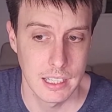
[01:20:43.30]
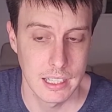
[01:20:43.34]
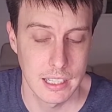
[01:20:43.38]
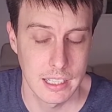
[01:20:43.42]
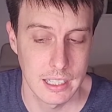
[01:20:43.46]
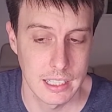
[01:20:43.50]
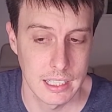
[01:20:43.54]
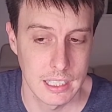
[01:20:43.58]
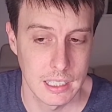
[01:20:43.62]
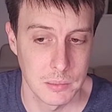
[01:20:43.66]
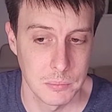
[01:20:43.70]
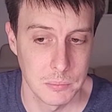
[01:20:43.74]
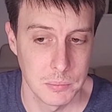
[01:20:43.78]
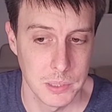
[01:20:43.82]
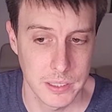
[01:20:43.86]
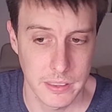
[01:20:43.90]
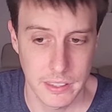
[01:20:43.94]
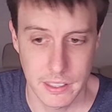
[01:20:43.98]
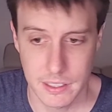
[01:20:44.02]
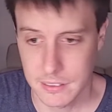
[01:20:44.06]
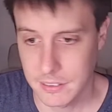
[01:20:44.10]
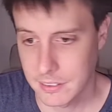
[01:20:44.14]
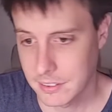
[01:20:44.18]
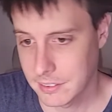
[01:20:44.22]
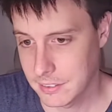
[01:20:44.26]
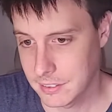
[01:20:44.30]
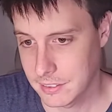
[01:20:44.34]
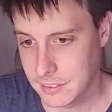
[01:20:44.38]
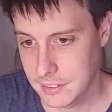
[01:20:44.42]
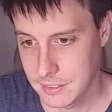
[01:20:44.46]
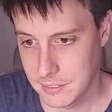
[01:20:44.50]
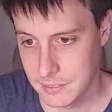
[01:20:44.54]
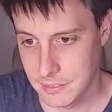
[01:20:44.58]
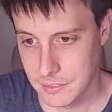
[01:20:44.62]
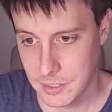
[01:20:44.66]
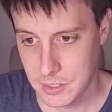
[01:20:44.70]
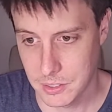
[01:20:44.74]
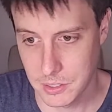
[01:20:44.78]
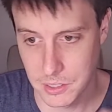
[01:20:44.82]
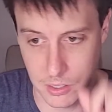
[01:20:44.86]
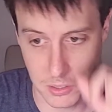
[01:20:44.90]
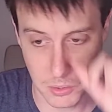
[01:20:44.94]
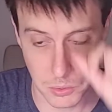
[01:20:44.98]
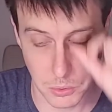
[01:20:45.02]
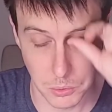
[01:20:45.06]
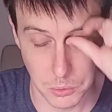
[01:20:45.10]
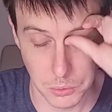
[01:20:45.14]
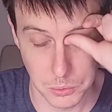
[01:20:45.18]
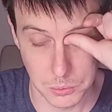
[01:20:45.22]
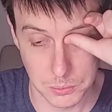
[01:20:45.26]
but that's very
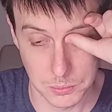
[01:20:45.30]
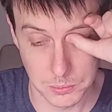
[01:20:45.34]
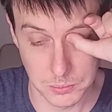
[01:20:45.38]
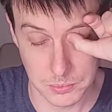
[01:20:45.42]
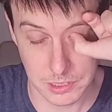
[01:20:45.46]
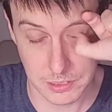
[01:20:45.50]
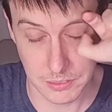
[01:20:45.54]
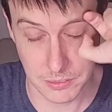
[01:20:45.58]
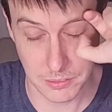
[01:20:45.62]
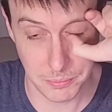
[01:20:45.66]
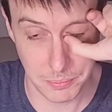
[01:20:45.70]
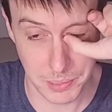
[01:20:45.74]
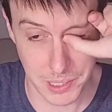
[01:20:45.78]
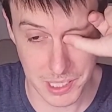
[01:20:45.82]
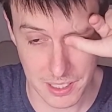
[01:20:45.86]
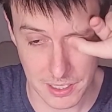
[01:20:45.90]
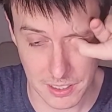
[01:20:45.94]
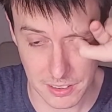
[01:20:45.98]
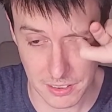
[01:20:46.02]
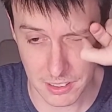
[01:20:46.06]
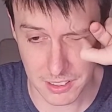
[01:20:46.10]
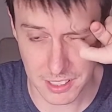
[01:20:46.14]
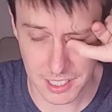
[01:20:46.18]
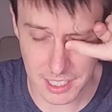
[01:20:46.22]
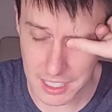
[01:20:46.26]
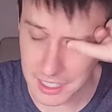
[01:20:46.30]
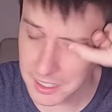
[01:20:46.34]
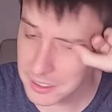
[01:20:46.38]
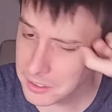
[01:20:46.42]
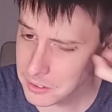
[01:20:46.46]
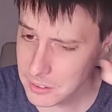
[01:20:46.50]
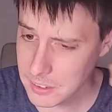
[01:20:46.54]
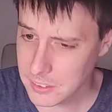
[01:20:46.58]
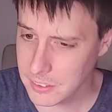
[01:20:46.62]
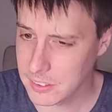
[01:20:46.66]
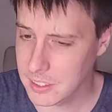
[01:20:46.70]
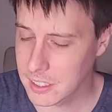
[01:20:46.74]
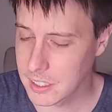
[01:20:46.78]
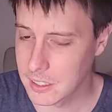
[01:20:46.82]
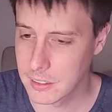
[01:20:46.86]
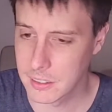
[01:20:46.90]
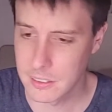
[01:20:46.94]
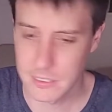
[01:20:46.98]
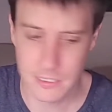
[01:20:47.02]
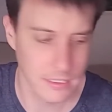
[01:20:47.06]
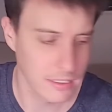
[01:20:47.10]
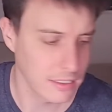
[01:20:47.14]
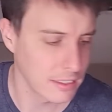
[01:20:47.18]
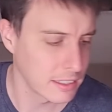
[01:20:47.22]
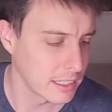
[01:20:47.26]
cool. And a big, lot of countries
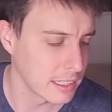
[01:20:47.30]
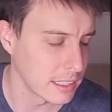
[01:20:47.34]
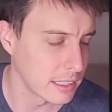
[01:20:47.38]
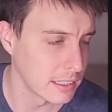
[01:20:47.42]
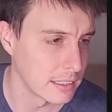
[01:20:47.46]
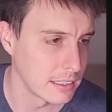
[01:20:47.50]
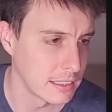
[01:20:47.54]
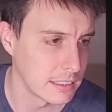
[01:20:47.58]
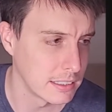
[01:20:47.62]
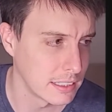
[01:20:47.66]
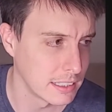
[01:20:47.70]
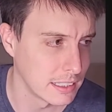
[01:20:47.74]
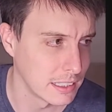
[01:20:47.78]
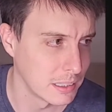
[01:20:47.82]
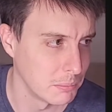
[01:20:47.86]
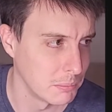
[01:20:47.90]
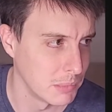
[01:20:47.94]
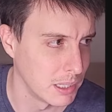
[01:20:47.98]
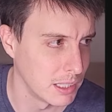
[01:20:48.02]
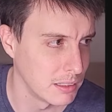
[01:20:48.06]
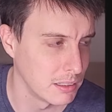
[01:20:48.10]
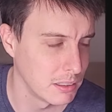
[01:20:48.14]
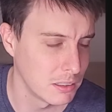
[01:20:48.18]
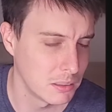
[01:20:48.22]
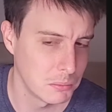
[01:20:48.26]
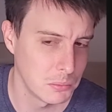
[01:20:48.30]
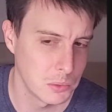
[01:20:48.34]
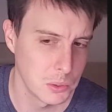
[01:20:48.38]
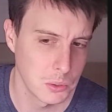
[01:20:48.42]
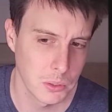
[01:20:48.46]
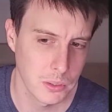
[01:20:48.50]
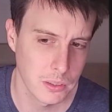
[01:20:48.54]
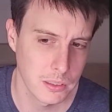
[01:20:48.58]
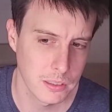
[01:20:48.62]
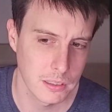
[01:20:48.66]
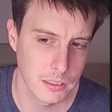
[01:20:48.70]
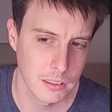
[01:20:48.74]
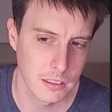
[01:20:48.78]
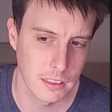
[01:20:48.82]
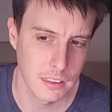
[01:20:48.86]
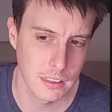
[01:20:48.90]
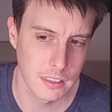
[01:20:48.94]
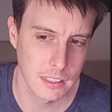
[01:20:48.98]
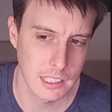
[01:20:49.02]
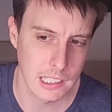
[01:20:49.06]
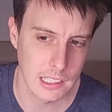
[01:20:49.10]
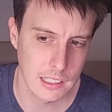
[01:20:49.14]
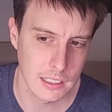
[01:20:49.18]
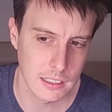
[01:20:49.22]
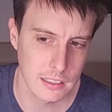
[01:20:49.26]
there, isn't there? A lot more than you'd
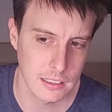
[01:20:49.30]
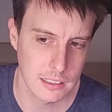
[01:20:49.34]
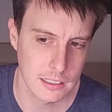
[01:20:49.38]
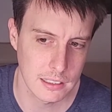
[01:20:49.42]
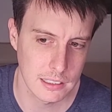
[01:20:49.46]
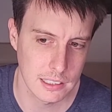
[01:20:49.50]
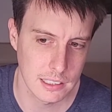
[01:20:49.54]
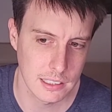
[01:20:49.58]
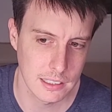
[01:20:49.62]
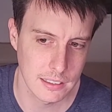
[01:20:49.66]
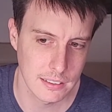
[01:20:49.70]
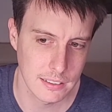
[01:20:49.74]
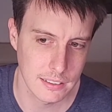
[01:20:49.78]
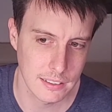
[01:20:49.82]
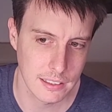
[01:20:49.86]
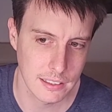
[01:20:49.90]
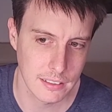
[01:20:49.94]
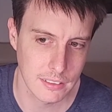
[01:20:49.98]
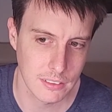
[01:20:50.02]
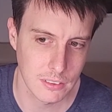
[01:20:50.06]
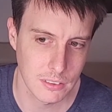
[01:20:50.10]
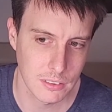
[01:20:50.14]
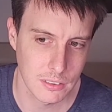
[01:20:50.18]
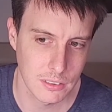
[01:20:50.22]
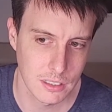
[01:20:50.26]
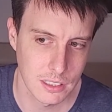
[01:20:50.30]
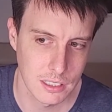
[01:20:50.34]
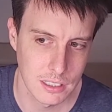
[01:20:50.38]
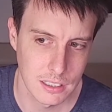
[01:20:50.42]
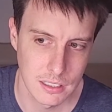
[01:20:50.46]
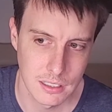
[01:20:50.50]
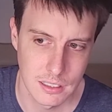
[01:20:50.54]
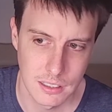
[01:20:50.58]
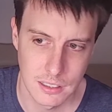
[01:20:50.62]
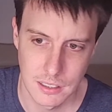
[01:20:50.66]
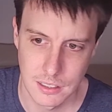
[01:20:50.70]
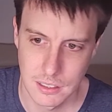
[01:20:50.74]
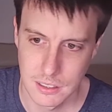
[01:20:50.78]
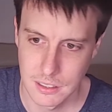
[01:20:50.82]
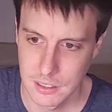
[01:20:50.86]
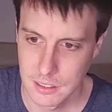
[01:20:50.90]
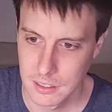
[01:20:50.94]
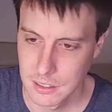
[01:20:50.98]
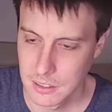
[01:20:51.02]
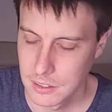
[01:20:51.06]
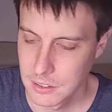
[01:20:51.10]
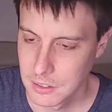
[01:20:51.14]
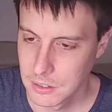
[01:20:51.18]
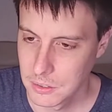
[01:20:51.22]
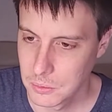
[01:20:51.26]
think. I guess that's
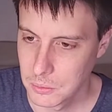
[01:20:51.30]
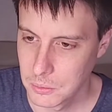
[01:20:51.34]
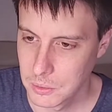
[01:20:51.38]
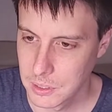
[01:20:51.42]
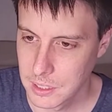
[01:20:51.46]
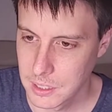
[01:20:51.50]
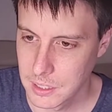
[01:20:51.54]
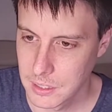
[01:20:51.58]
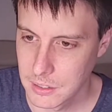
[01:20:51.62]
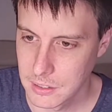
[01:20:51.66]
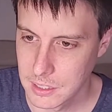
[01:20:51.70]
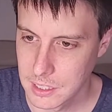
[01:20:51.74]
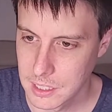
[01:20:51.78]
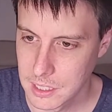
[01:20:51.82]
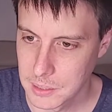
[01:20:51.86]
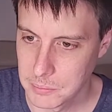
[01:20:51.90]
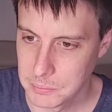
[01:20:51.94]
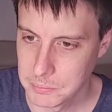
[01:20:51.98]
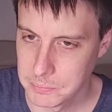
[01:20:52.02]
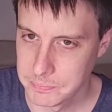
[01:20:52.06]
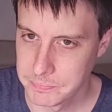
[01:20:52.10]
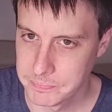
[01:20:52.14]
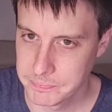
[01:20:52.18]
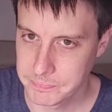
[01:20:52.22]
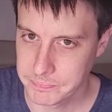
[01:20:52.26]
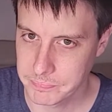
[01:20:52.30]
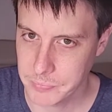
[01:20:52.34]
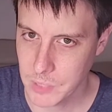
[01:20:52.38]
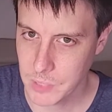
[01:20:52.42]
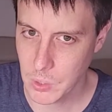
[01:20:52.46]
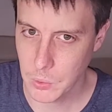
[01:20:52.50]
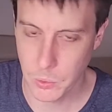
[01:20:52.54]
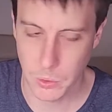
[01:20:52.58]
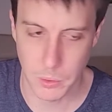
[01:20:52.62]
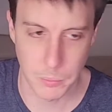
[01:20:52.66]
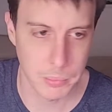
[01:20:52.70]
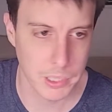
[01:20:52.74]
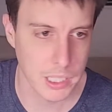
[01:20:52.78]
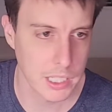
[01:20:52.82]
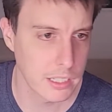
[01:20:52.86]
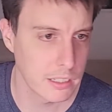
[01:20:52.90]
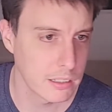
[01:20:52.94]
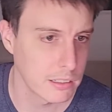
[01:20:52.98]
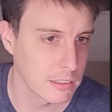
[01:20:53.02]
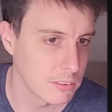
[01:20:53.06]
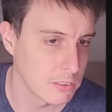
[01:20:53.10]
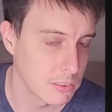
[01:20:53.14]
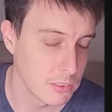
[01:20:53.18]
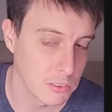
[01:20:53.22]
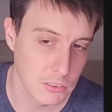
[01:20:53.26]
where all the
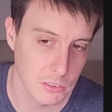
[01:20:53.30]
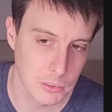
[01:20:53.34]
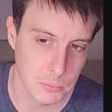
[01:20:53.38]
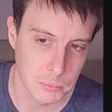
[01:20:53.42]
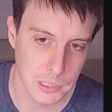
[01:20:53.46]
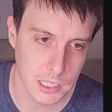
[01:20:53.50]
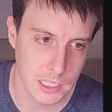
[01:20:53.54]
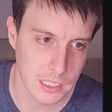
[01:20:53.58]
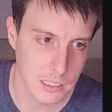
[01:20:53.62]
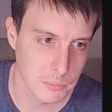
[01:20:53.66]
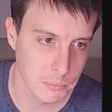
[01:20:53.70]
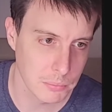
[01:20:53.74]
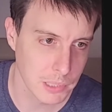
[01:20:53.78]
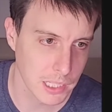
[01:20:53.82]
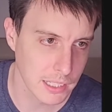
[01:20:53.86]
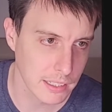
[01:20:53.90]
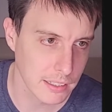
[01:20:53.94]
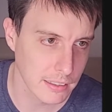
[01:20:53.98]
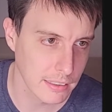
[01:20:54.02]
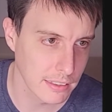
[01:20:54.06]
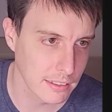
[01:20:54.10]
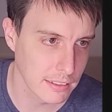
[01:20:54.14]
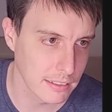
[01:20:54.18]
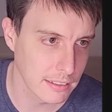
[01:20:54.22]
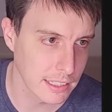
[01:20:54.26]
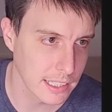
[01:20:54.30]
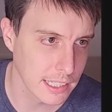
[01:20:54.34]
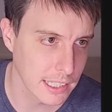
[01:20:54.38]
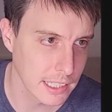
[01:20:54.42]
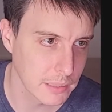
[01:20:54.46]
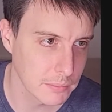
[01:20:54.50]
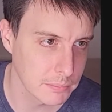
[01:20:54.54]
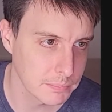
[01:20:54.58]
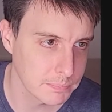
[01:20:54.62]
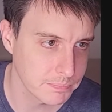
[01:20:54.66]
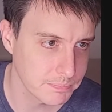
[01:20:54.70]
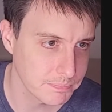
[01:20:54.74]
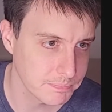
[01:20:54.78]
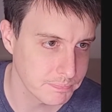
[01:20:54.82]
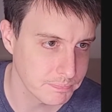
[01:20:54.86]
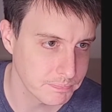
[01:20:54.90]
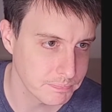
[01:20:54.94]
pirates used to be back in the day.